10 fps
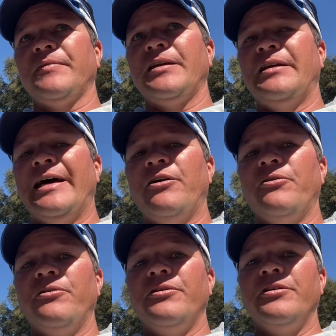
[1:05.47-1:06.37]
Now,
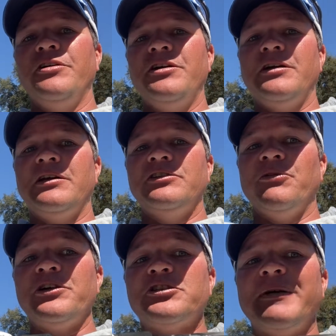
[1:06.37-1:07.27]
don't
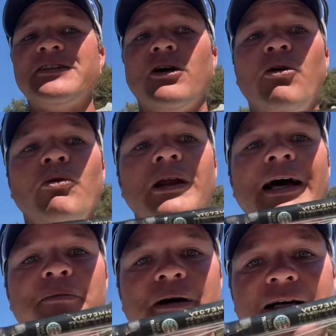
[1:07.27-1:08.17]
expect a whole lot
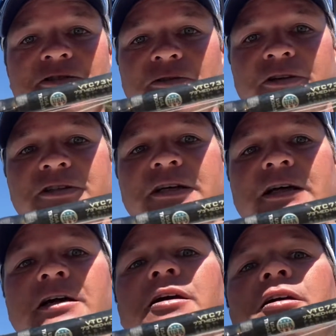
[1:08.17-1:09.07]
of bites on this
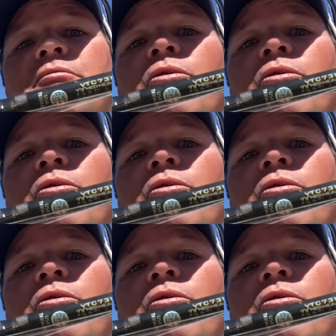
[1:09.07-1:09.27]
thing, but